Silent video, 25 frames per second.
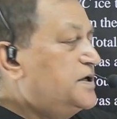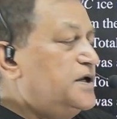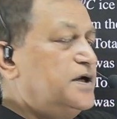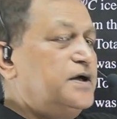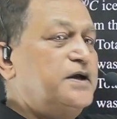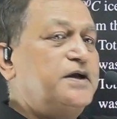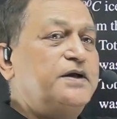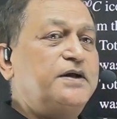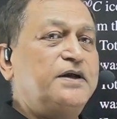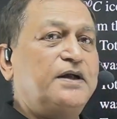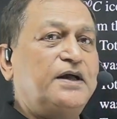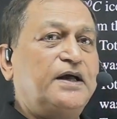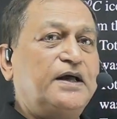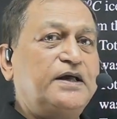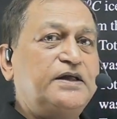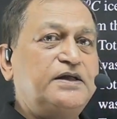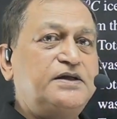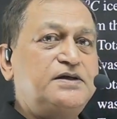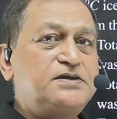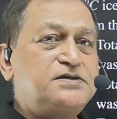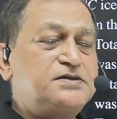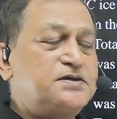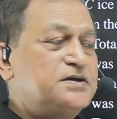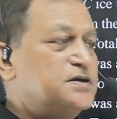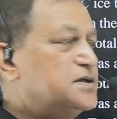in
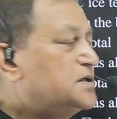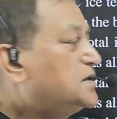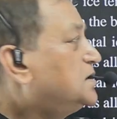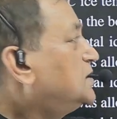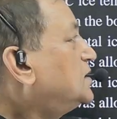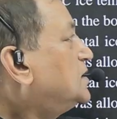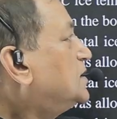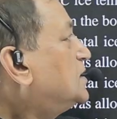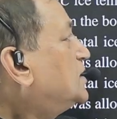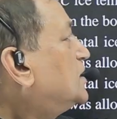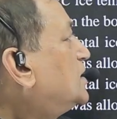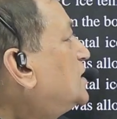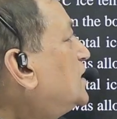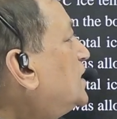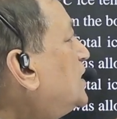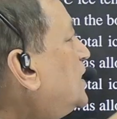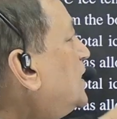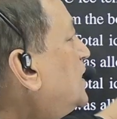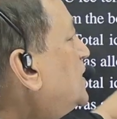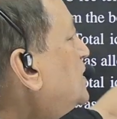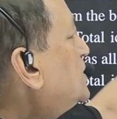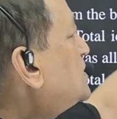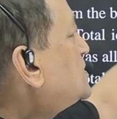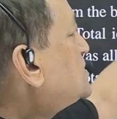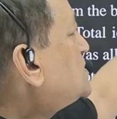ice
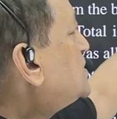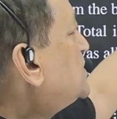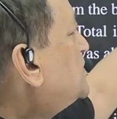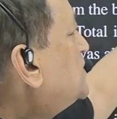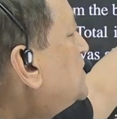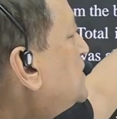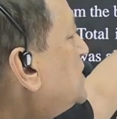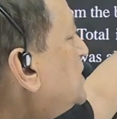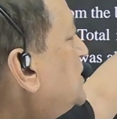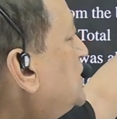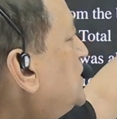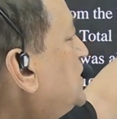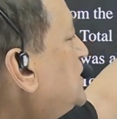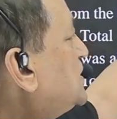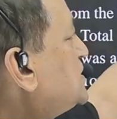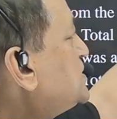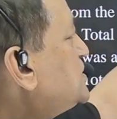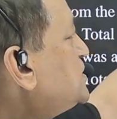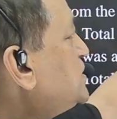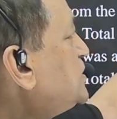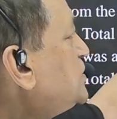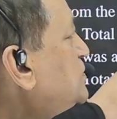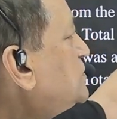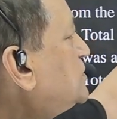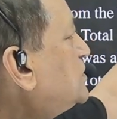and some
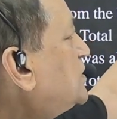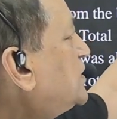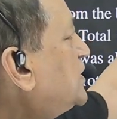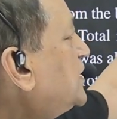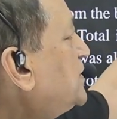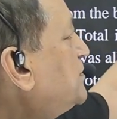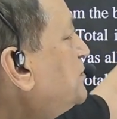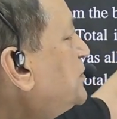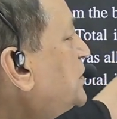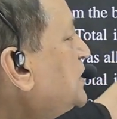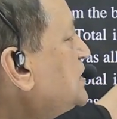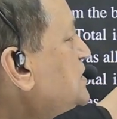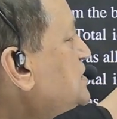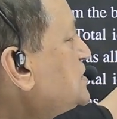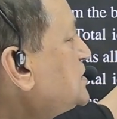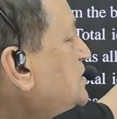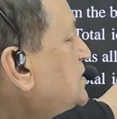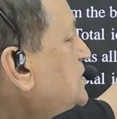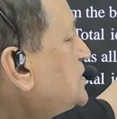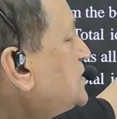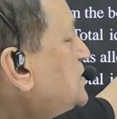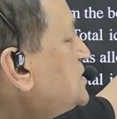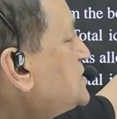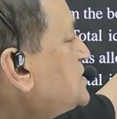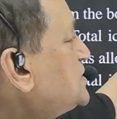energy or temperature
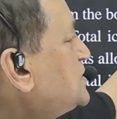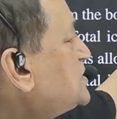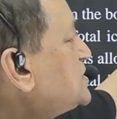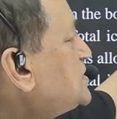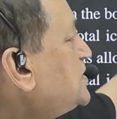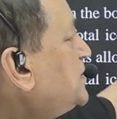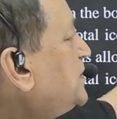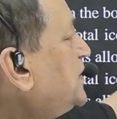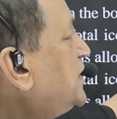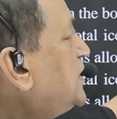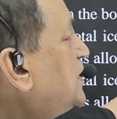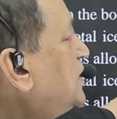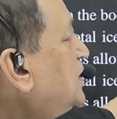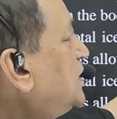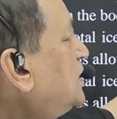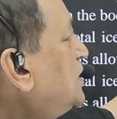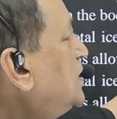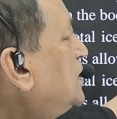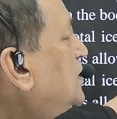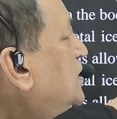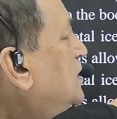is dissipated,